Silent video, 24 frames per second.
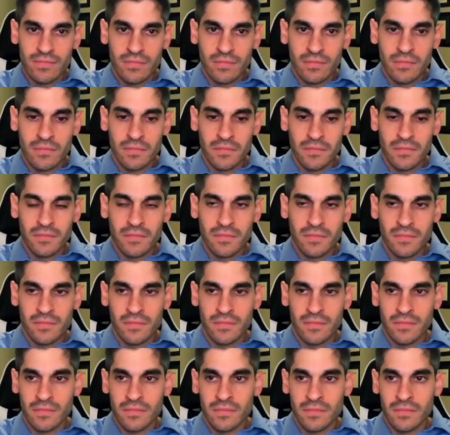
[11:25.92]

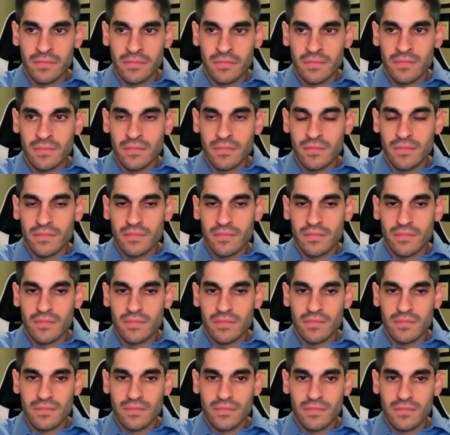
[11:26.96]

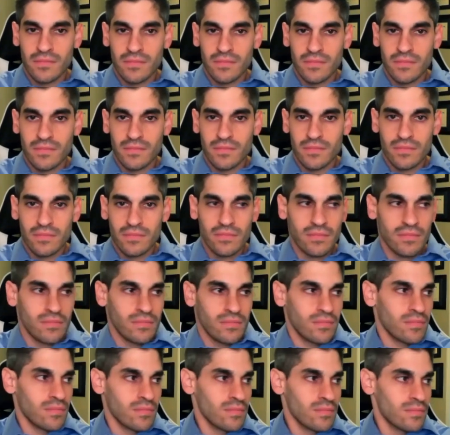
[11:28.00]

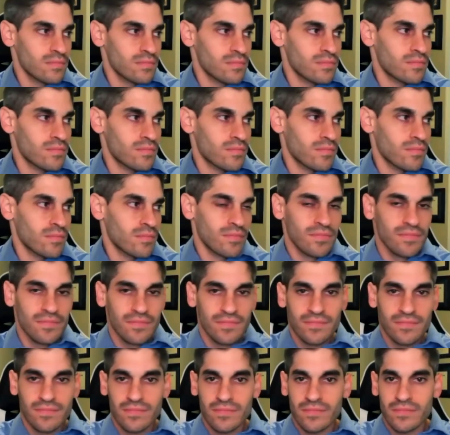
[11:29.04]

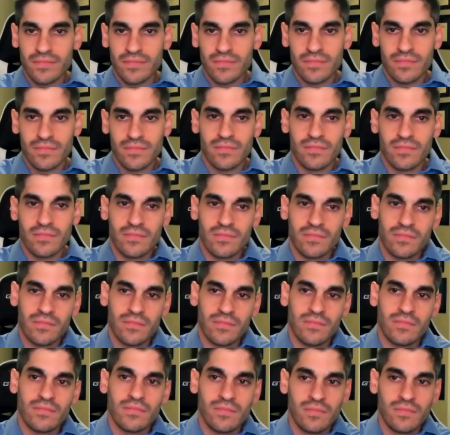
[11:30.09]

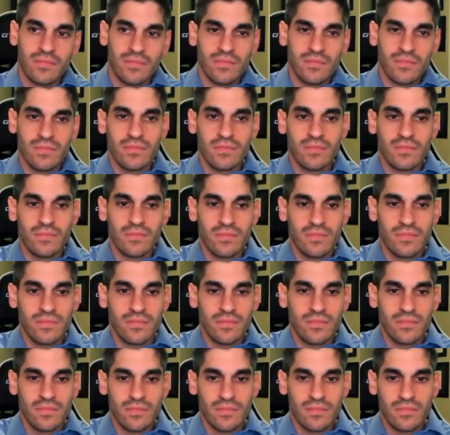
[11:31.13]

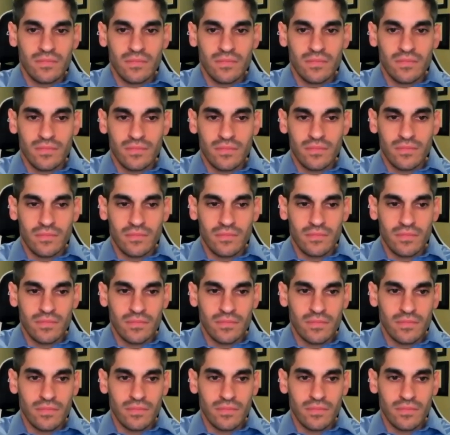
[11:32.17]

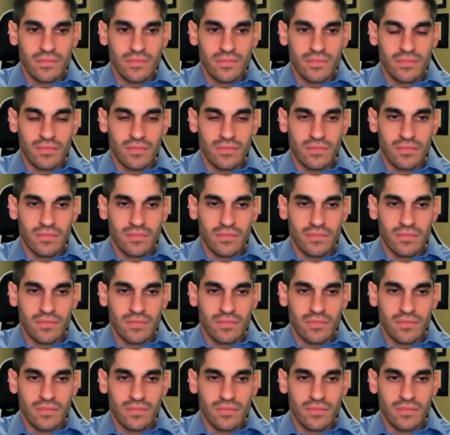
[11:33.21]
(not speaking)